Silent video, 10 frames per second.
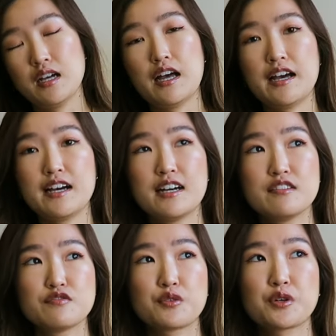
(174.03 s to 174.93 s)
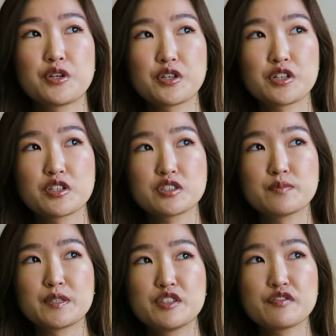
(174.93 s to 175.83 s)
And for
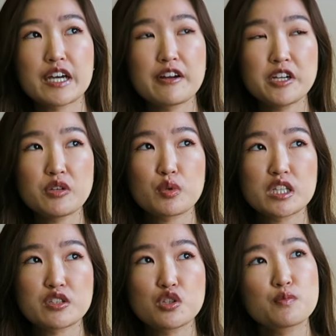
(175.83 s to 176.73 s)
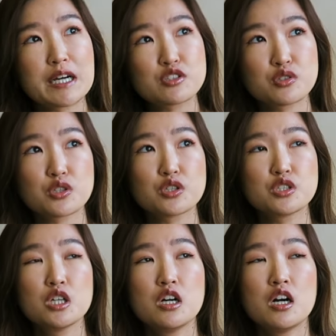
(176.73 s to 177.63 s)
a specific area, when I do my
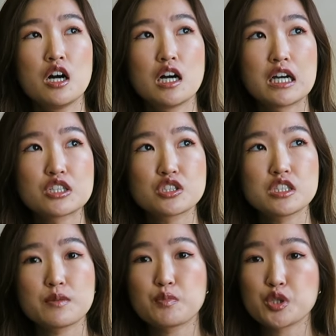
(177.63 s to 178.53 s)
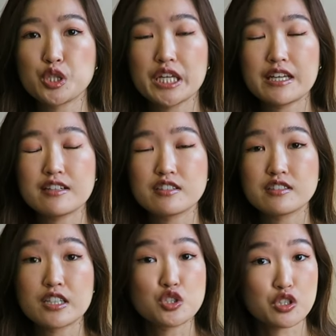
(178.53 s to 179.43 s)
search, I actually put in
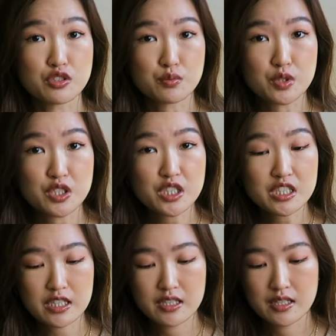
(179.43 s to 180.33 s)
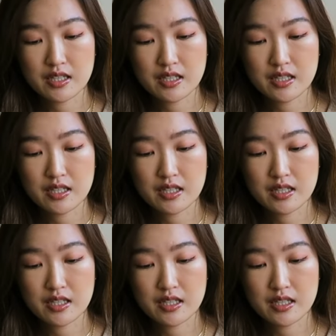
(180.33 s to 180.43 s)
St. John's Wood,